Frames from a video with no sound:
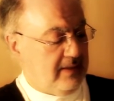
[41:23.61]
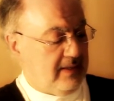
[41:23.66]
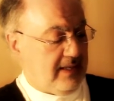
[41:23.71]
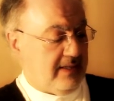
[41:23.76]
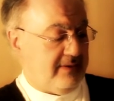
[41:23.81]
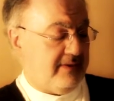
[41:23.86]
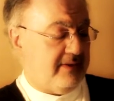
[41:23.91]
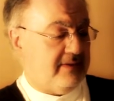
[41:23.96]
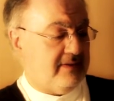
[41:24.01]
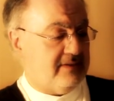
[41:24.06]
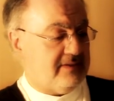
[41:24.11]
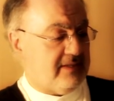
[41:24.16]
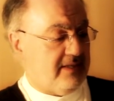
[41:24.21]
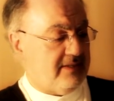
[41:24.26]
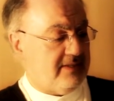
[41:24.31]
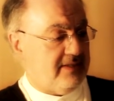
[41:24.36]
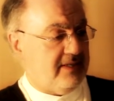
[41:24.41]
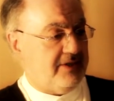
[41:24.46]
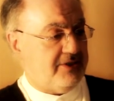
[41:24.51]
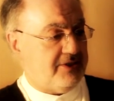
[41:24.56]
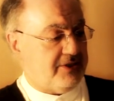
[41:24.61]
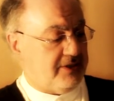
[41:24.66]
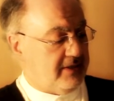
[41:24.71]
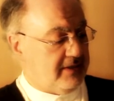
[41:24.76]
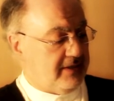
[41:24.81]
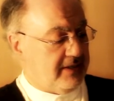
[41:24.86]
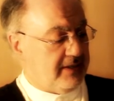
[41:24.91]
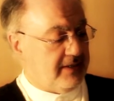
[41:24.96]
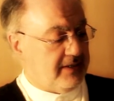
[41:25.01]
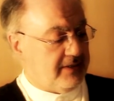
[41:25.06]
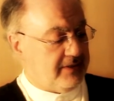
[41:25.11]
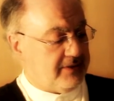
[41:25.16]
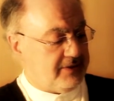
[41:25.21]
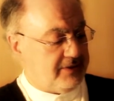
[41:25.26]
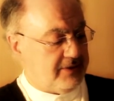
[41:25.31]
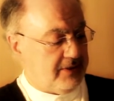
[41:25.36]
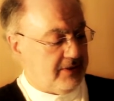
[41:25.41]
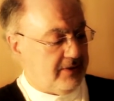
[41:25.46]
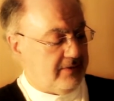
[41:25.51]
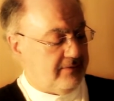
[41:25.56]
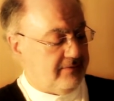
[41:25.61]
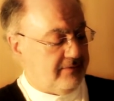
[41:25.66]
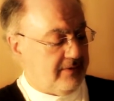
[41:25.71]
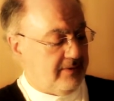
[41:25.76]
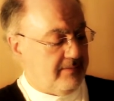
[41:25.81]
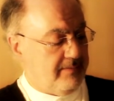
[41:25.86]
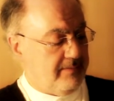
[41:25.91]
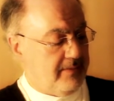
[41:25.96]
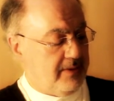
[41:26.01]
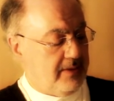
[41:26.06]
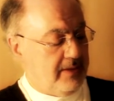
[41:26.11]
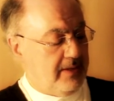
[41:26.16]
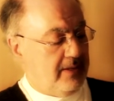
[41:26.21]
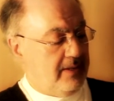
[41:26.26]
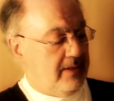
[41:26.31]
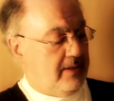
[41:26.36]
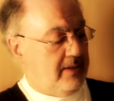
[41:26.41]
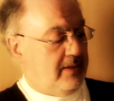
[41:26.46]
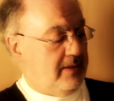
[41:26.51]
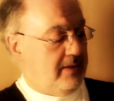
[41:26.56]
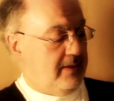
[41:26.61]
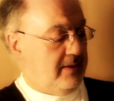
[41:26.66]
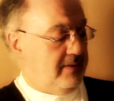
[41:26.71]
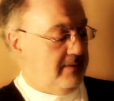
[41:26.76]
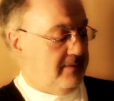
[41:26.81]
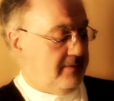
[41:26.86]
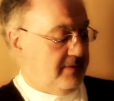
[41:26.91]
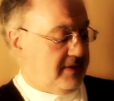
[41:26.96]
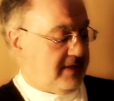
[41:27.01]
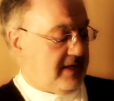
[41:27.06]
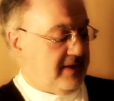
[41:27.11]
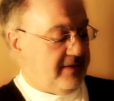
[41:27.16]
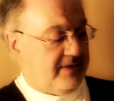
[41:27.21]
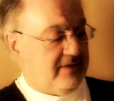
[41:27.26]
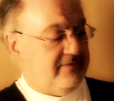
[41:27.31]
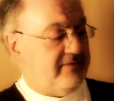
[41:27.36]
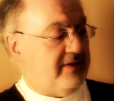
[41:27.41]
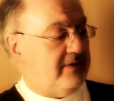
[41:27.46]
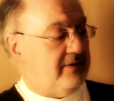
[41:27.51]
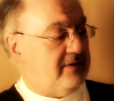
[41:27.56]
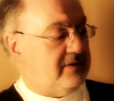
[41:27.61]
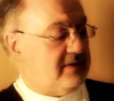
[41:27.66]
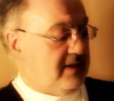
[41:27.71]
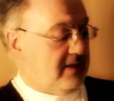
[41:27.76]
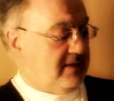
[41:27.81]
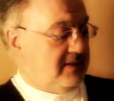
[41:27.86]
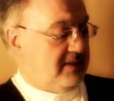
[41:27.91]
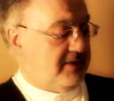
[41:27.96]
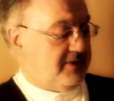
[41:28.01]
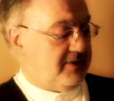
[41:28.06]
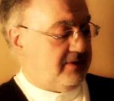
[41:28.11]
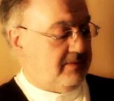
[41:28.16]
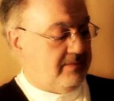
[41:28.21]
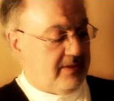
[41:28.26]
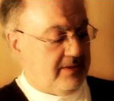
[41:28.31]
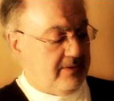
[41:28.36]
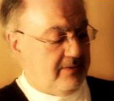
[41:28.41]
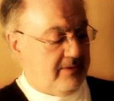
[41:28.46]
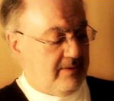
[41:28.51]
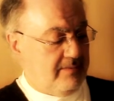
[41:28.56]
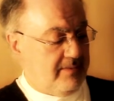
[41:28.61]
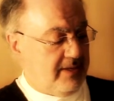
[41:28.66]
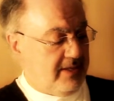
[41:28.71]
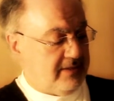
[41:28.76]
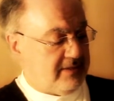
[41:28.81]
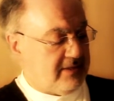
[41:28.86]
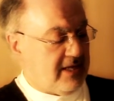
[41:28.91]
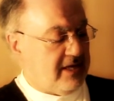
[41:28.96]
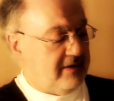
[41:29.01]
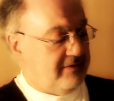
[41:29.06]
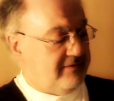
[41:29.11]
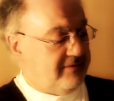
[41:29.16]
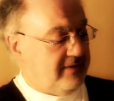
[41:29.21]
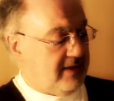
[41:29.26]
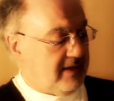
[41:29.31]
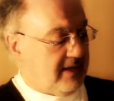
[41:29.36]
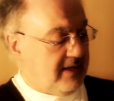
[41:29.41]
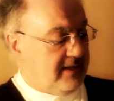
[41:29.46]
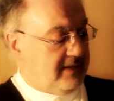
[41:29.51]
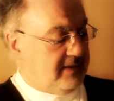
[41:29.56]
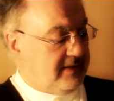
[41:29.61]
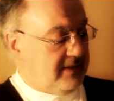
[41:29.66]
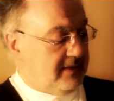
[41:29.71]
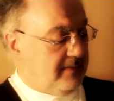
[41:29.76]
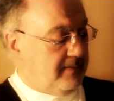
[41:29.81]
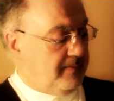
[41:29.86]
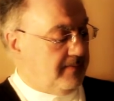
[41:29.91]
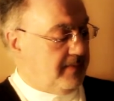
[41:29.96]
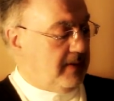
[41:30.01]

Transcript: I'll read the translation in English from. I think it's a very good translation, by the way, by Tarif al-Khalidi.